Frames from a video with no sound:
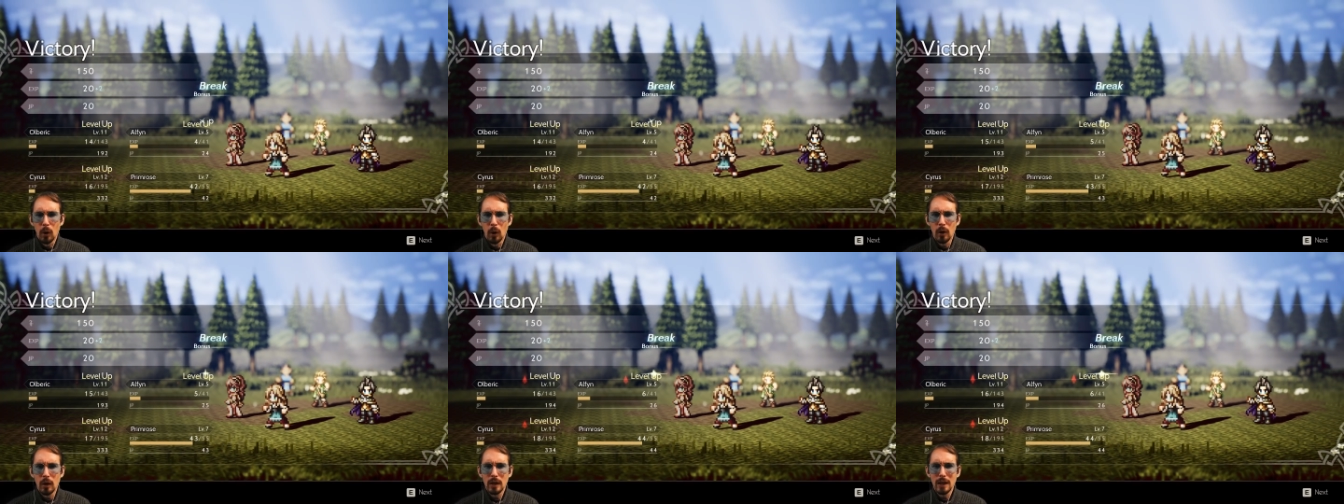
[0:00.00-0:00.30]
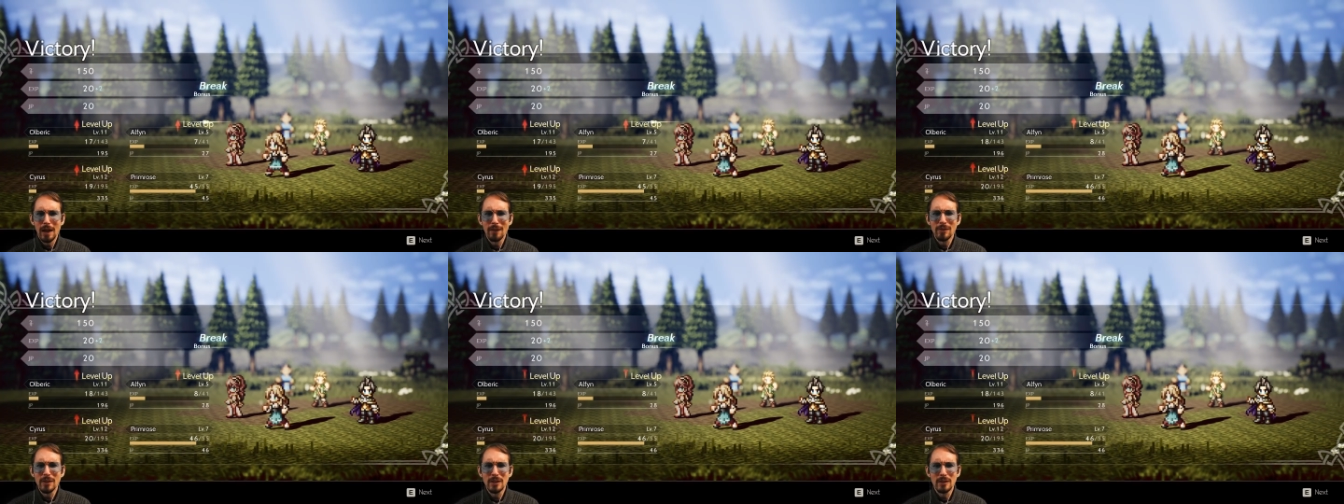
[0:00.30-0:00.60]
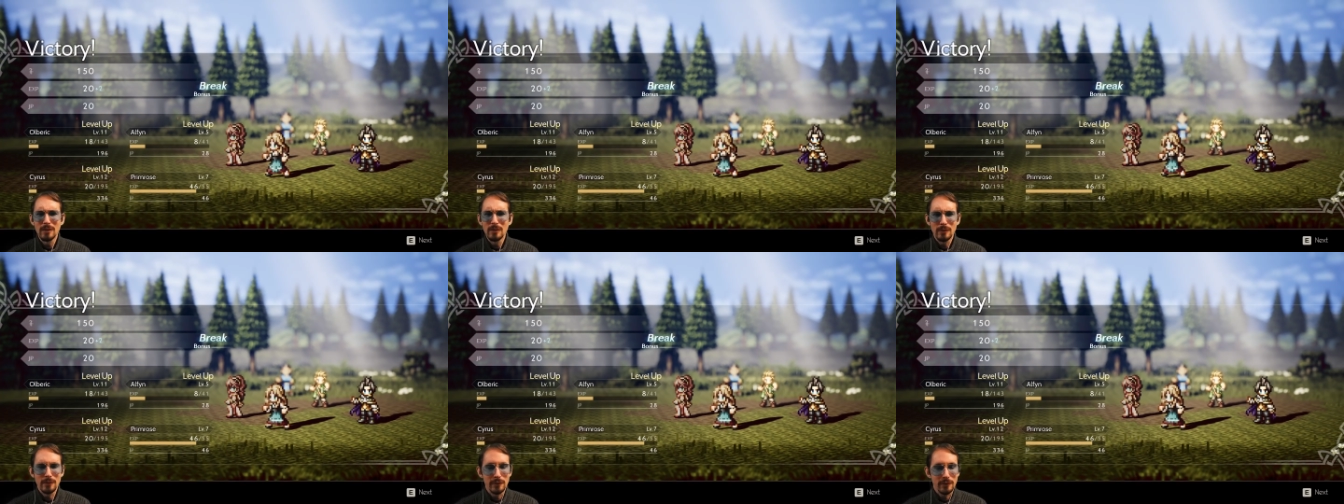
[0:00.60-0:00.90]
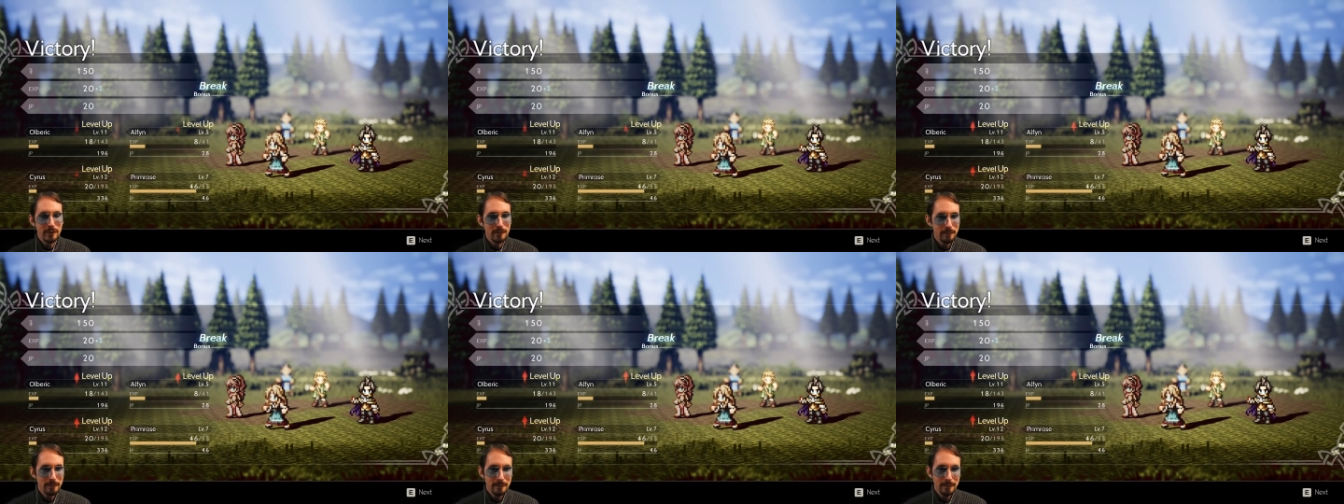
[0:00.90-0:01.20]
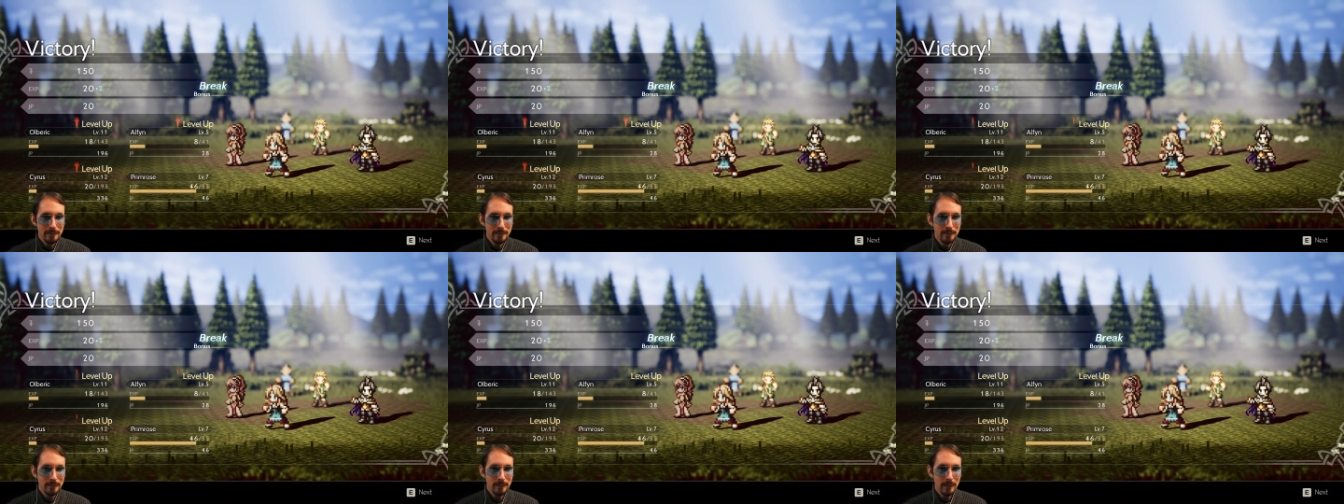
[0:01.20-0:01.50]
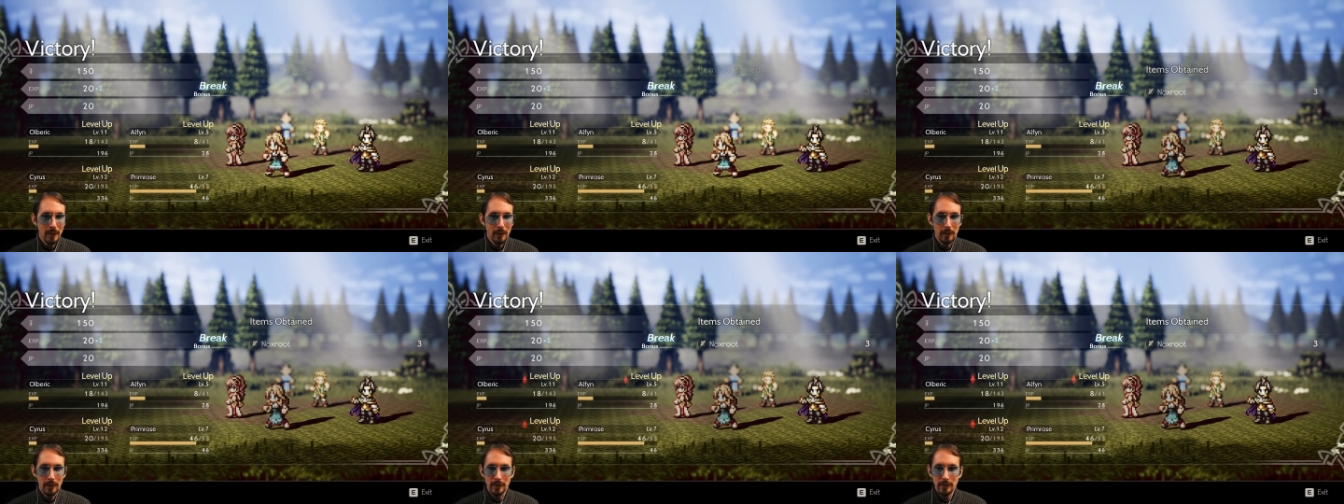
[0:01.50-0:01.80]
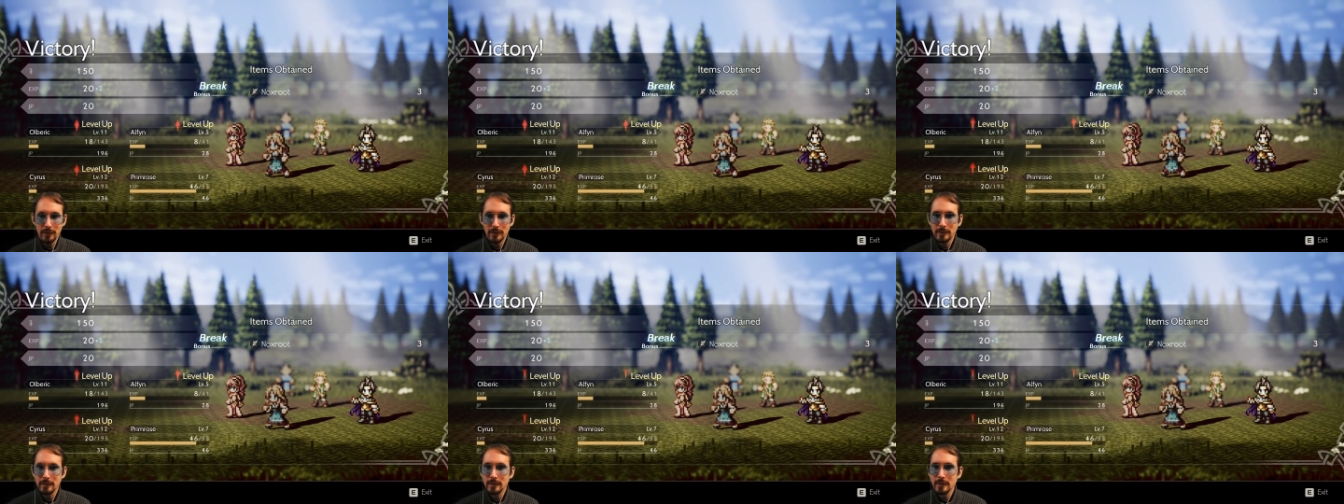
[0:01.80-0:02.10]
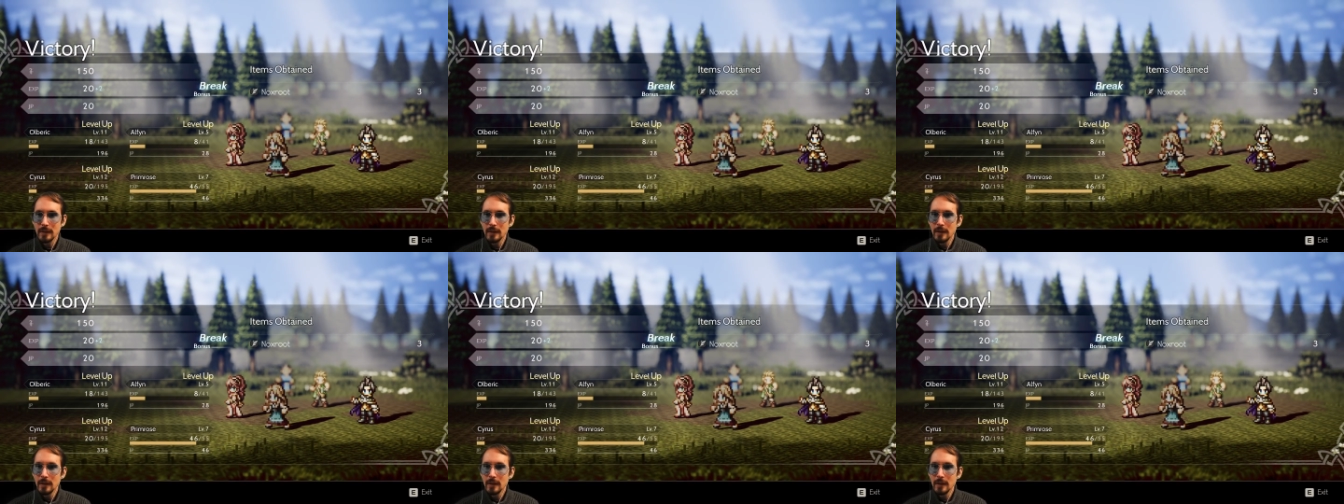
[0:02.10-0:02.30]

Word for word: More levels! There it is.